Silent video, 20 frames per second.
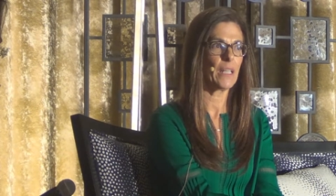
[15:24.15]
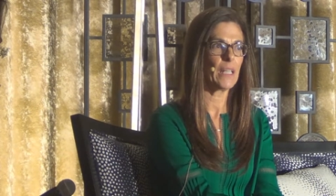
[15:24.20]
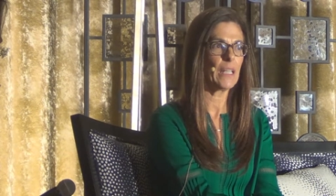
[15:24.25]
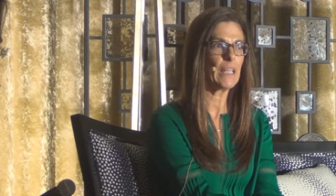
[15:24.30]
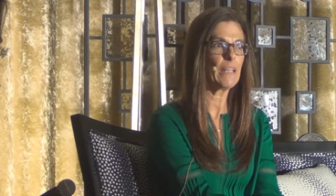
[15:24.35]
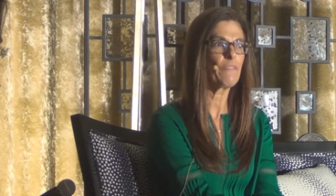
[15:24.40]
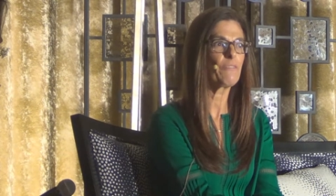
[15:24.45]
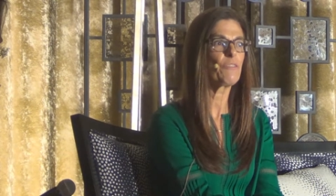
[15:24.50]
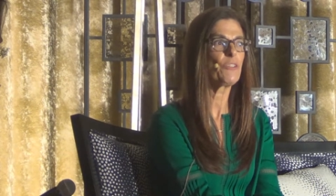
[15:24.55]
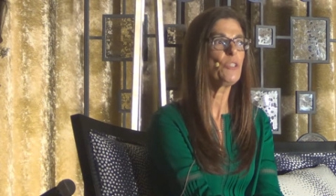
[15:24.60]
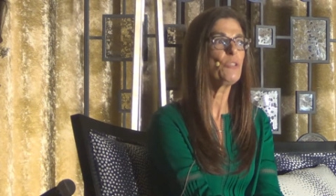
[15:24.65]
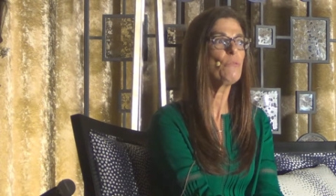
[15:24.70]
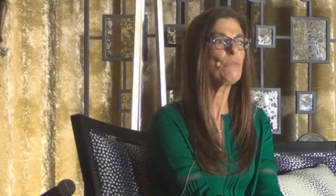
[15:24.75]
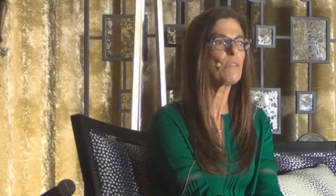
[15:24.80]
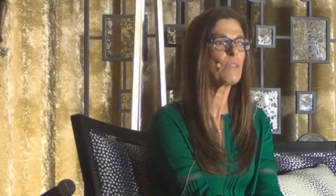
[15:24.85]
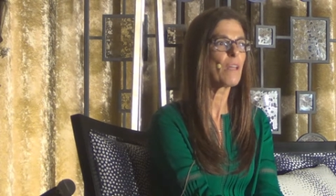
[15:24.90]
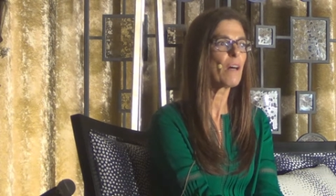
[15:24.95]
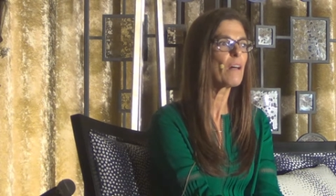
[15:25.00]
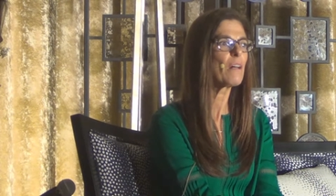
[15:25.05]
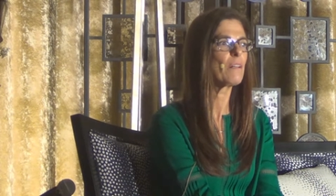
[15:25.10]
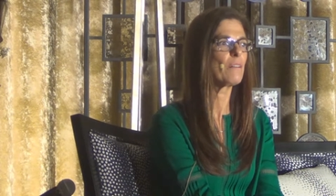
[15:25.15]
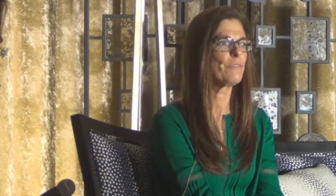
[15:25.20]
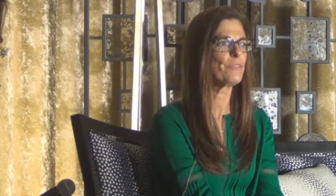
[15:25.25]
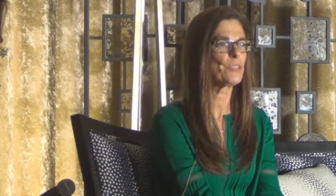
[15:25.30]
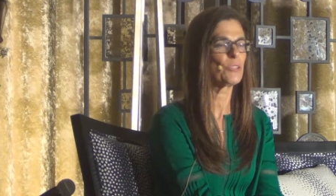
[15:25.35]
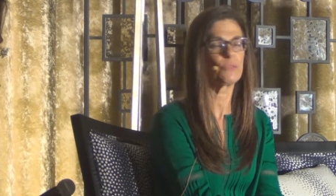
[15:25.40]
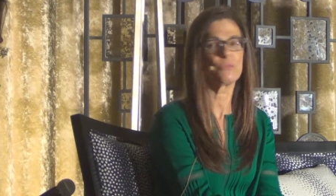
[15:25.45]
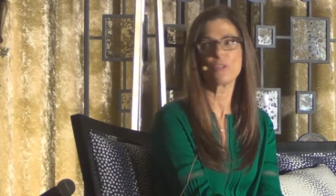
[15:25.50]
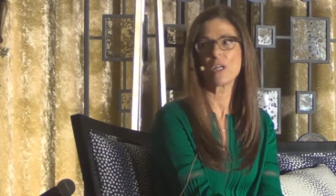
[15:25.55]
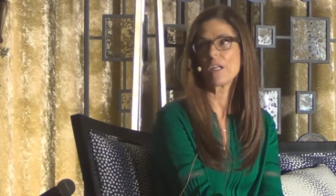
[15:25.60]
If you love
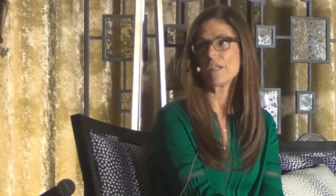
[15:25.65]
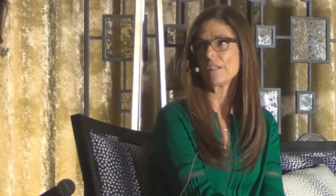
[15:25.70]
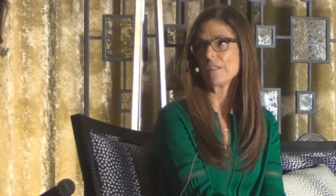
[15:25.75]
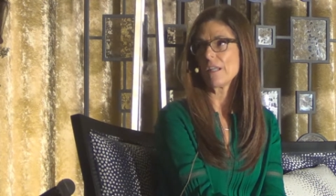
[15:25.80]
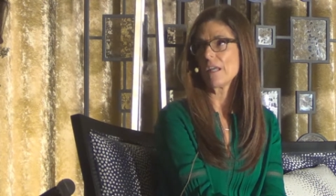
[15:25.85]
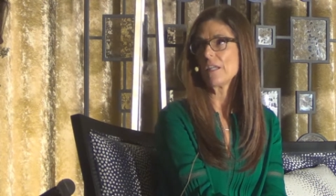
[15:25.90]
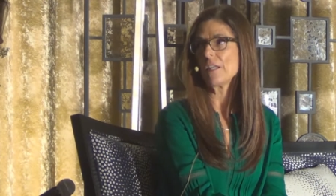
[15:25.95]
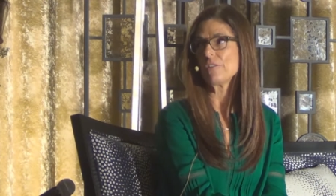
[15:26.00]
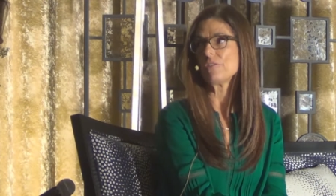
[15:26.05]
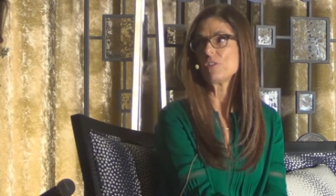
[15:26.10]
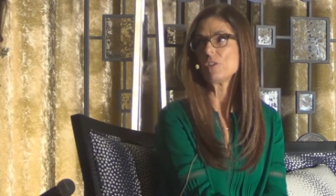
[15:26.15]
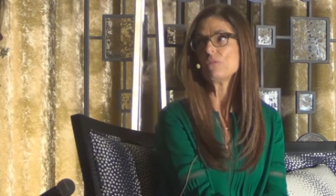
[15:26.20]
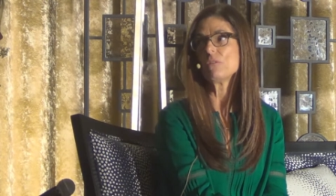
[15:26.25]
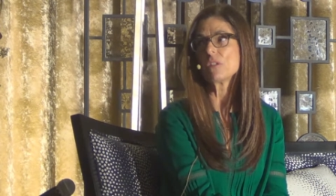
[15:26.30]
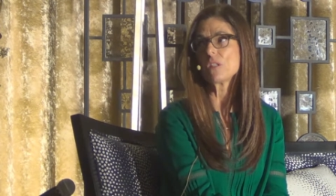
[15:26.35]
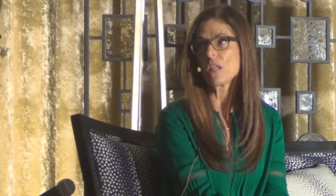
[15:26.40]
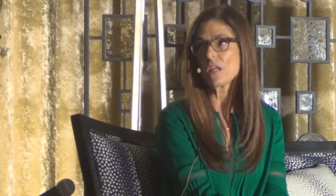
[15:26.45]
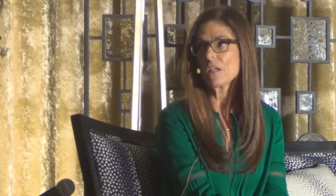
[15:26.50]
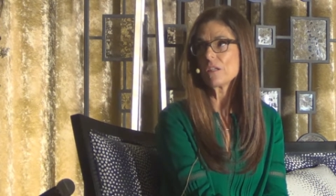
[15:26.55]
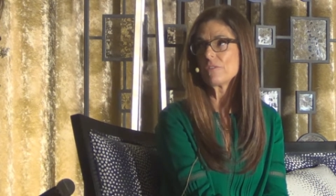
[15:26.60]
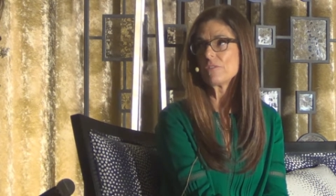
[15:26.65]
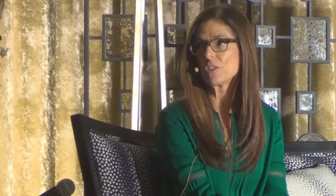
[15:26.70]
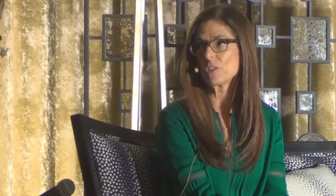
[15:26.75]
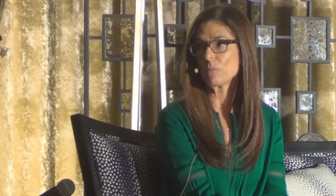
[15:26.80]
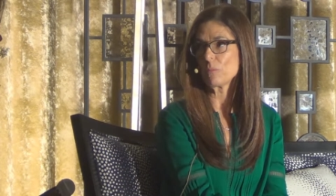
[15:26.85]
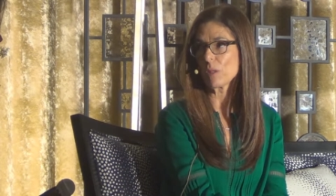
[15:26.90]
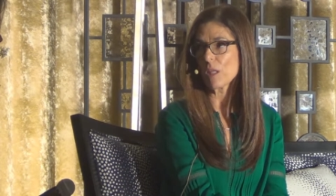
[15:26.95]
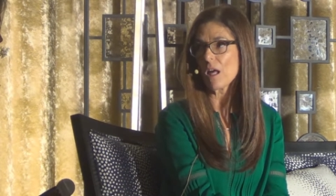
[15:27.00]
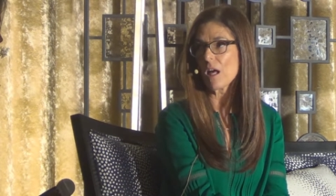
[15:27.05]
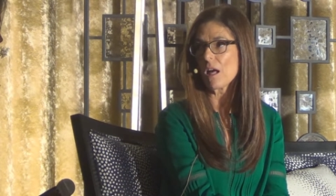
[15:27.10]
to write and if you love to
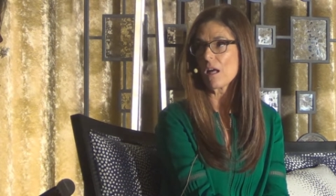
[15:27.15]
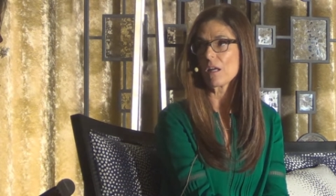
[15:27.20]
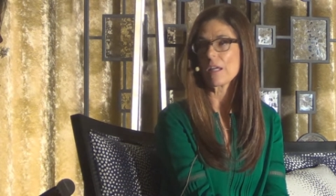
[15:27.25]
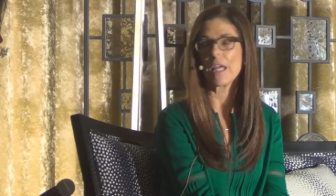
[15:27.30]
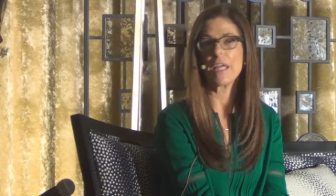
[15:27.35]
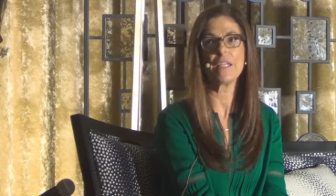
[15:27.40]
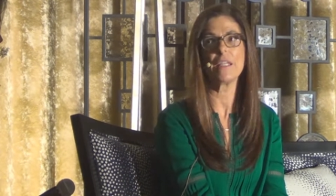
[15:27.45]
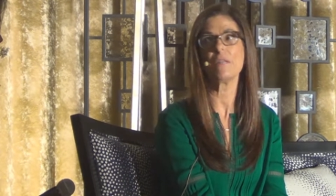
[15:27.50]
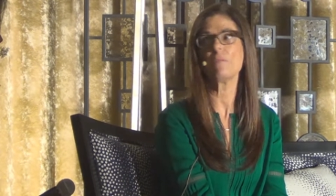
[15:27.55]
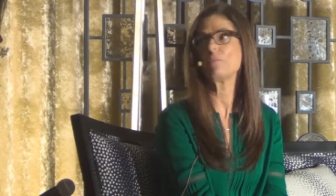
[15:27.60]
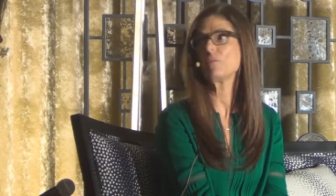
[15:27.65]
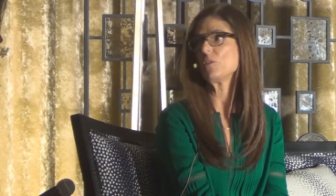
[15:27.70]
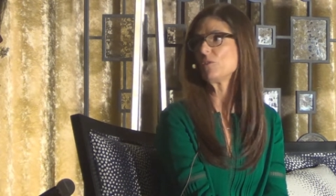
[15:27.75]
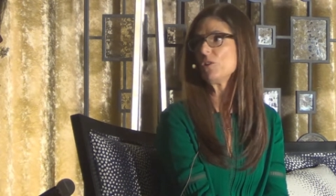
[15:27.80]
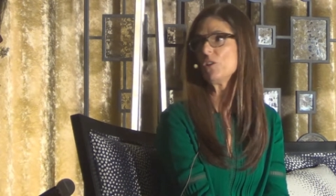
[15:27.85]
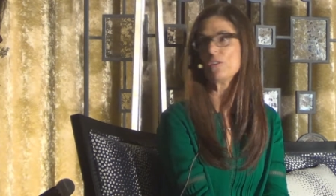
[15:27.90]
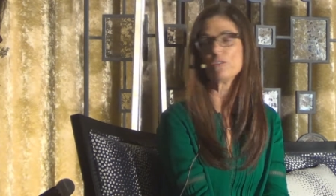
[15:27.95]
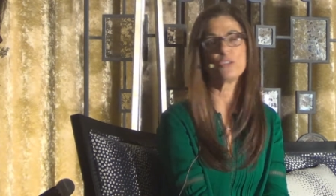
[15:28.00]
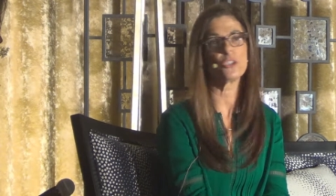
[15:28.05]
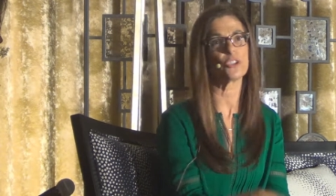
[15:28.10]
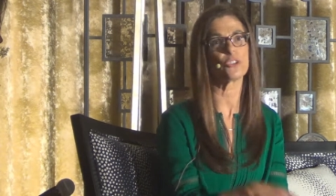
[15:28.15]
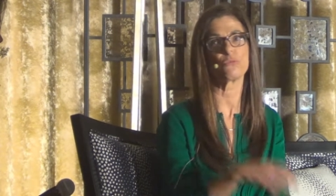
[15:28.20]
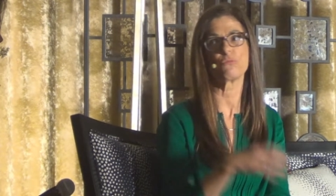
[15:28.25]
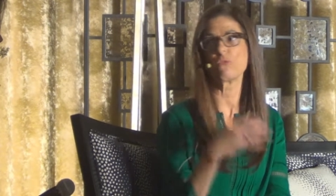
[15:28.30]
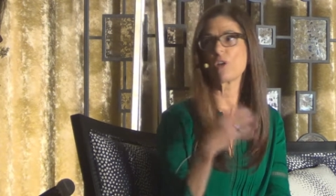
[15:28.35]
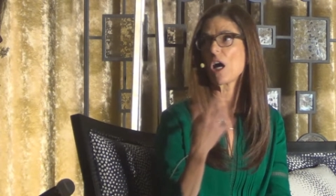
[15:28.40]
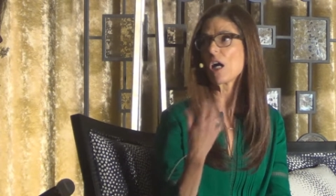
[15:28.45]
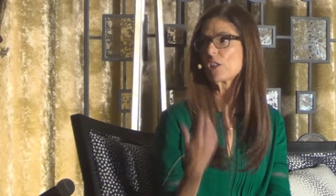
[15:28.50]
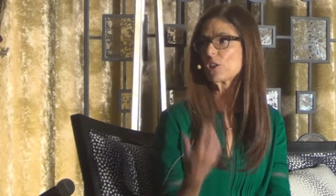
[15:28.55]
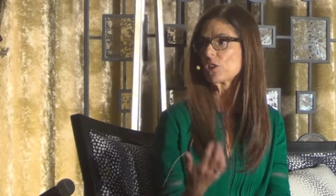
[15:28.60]
blog and it, just
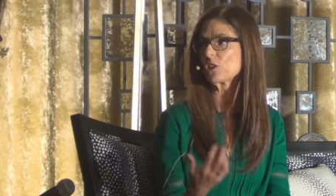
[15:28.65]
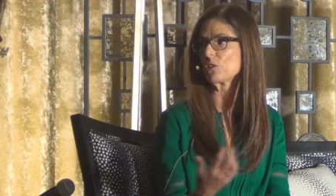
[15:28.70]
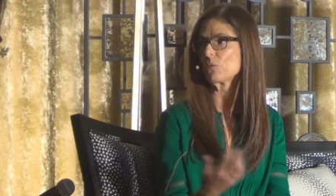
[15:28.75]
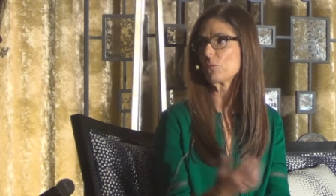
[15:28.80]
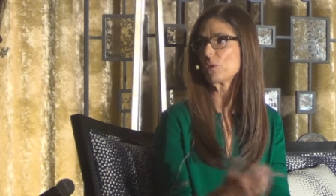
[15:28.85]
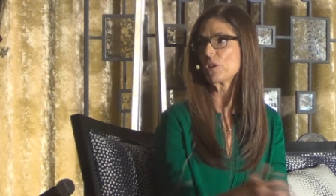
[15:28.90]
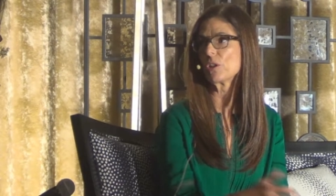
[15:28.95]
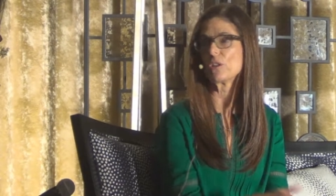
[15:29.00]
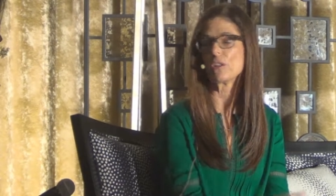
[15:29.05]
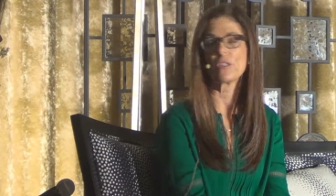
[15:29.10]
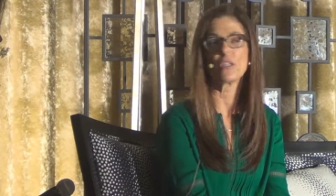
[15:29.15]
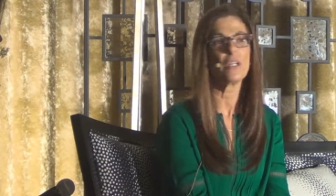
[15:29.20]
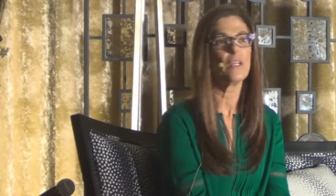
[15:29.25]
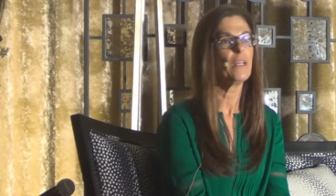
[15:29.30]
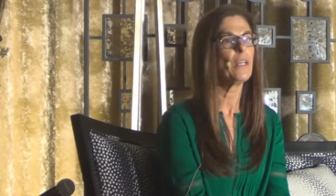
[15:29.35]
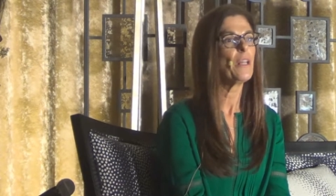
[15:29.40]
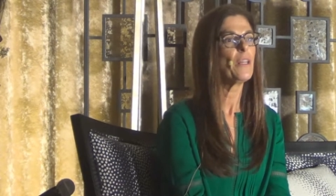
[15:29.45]
rocks your world,